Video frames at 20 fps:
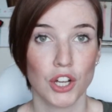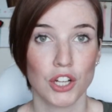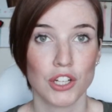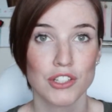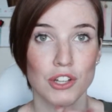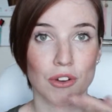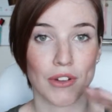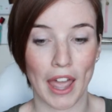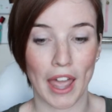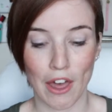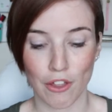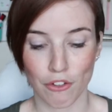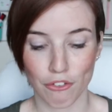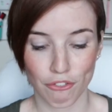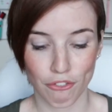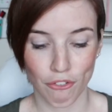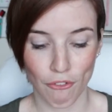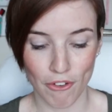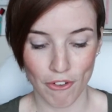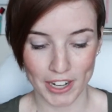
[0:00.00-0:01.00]
So
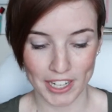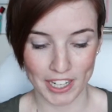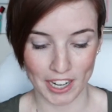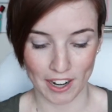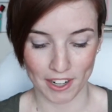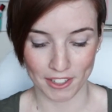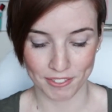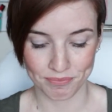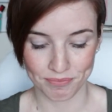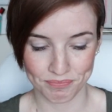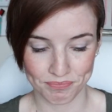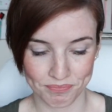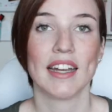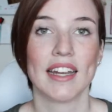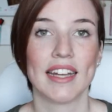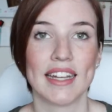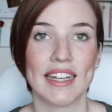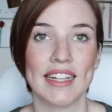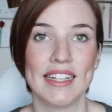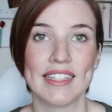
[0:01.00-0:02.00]
California
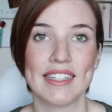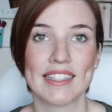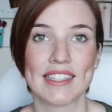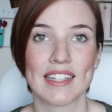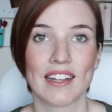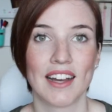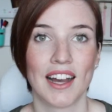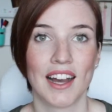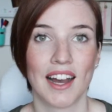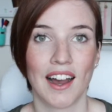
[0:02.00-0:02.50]
is